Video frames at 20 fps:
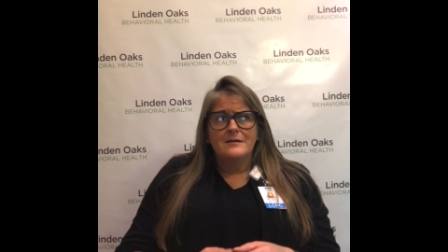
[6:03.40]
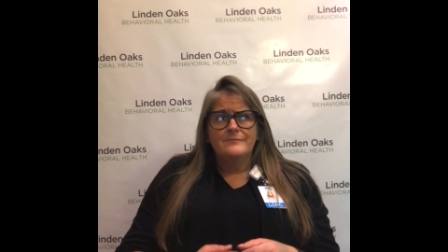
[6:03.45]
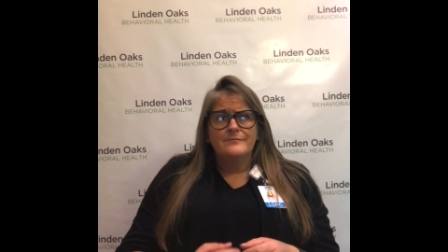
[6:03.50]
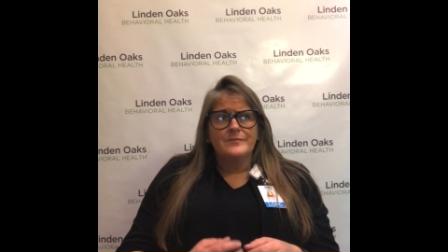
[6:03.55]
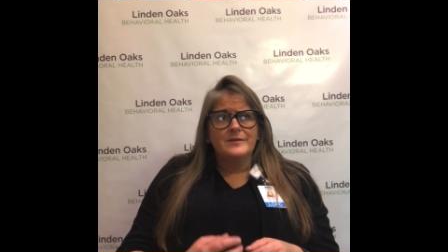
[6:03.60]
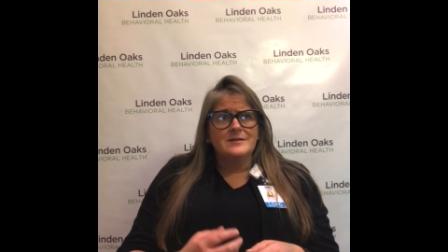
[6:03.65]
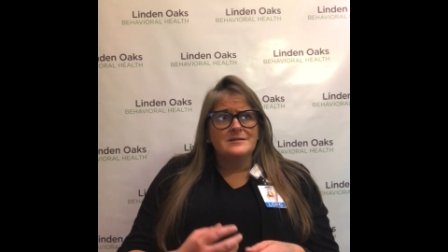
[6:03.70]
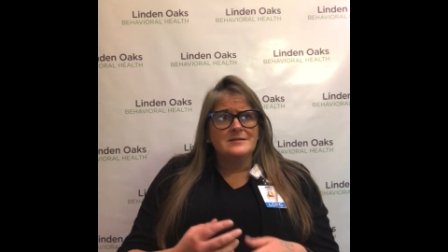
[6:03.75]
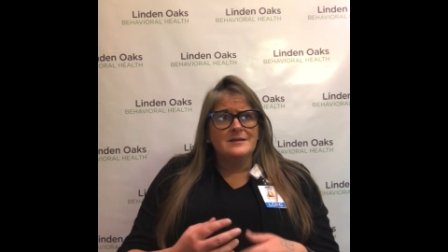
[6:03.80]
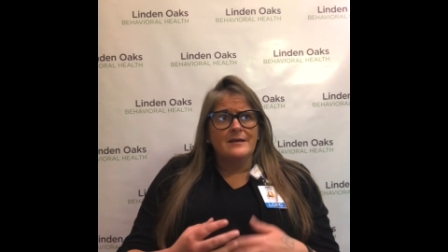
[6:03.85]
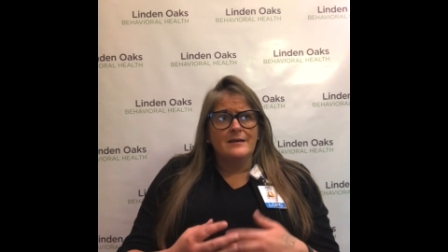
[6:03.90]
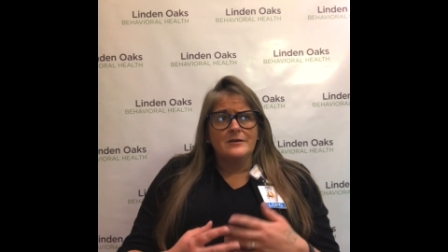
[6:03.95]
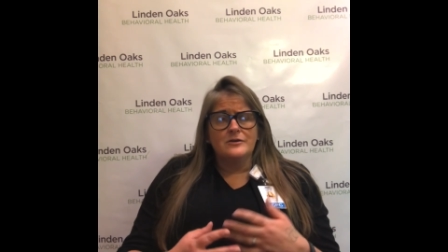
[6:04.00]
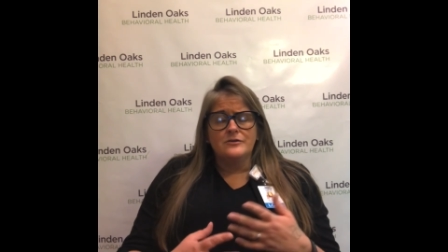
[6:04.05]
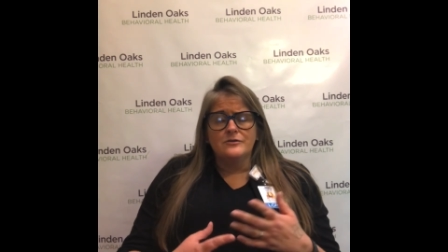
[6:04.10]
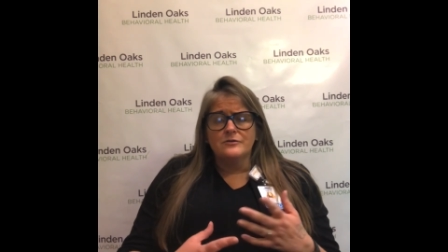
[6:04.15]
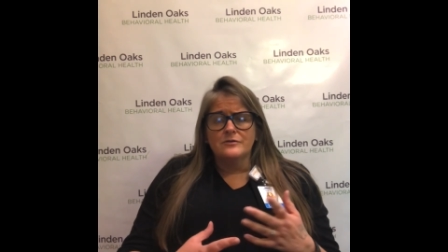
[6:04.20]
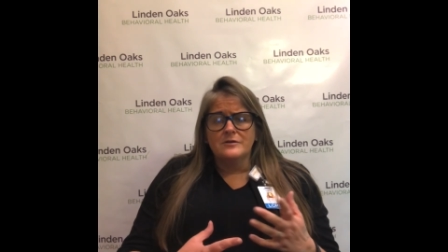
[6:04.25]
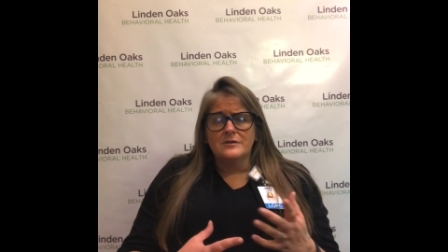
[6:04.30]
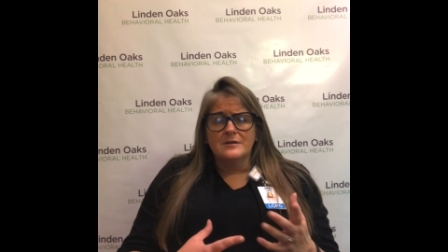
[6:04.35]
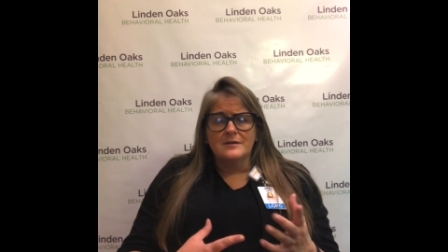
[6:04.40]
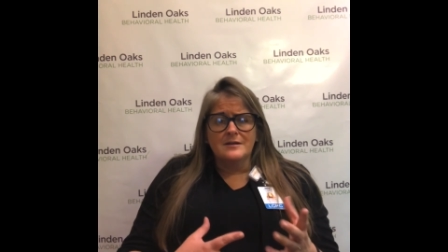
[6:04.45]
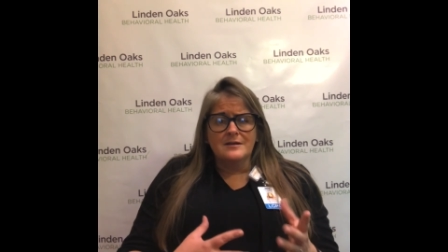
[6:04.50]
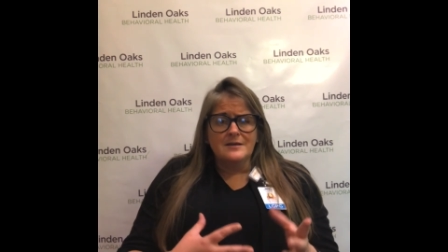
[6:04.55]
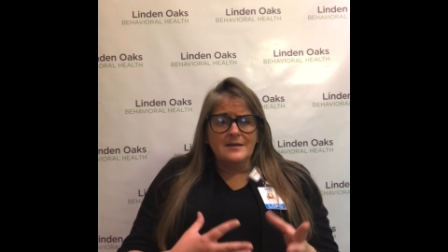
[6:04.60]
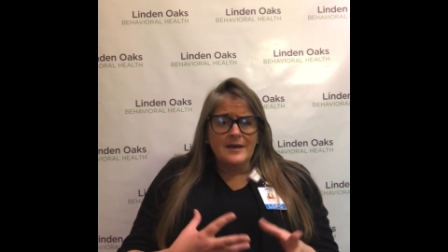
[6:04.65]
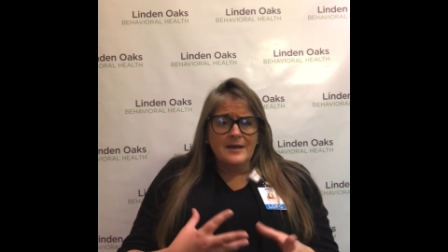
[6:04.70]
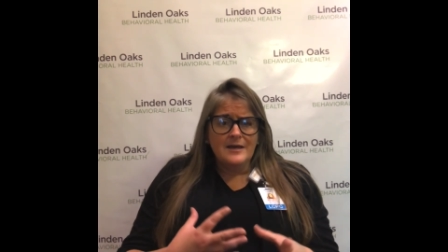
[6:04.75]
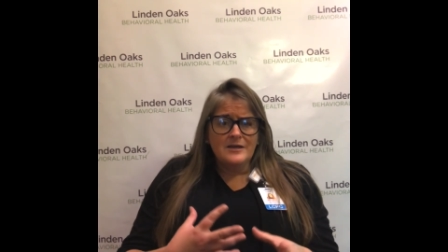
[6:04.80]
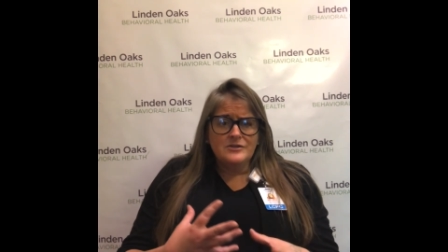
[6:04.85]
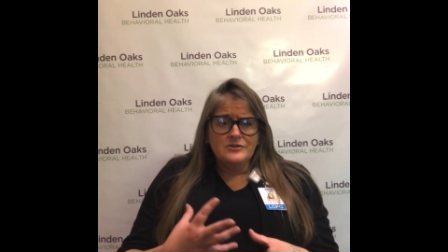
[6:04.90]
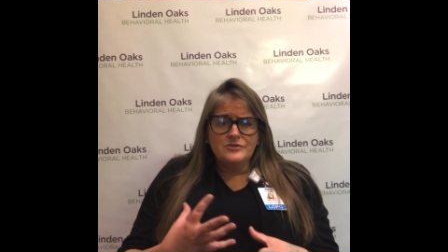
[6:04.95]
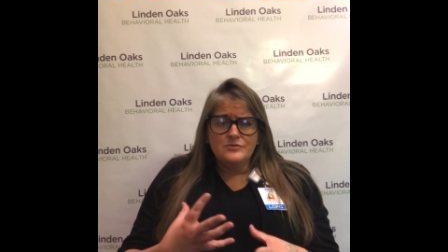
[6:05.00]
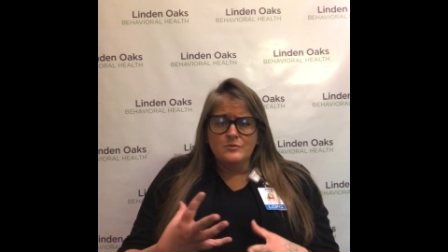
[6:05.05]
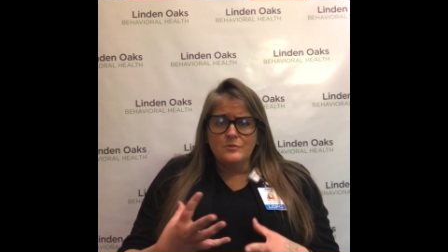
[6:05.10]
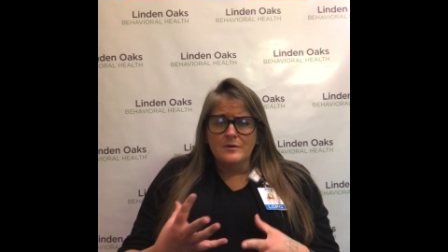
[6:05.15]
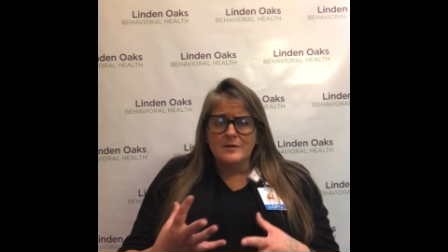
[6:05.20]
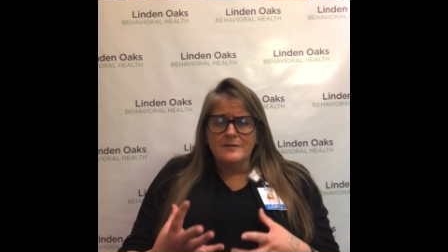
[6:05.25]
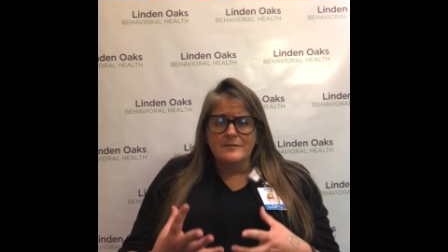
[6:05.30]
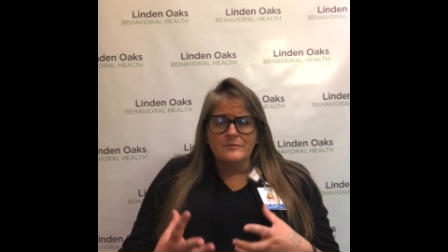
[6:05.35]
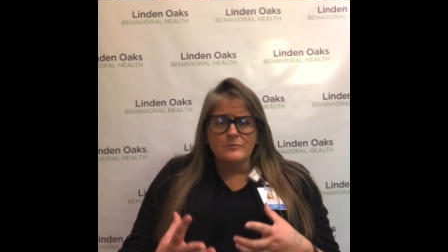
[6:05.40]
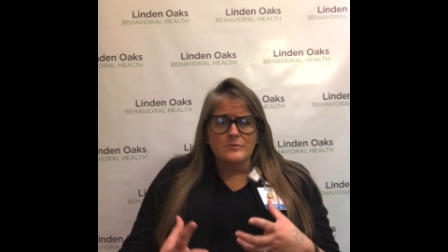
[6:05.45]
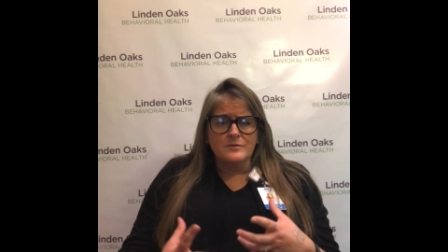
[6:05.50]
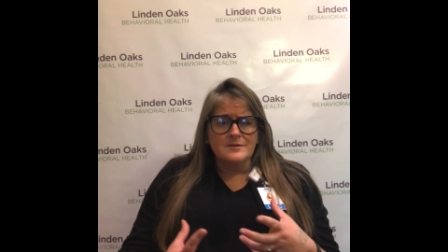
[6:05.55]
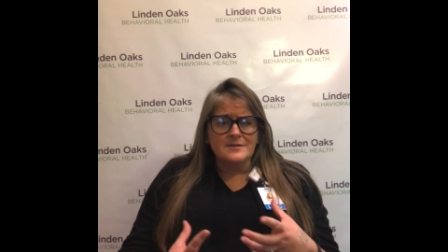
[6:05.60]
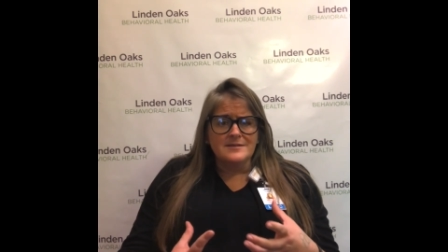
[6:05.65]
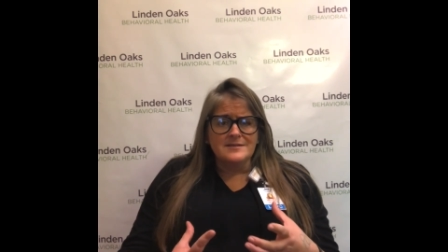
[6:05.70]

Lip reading: it's not like you're gonna engage with the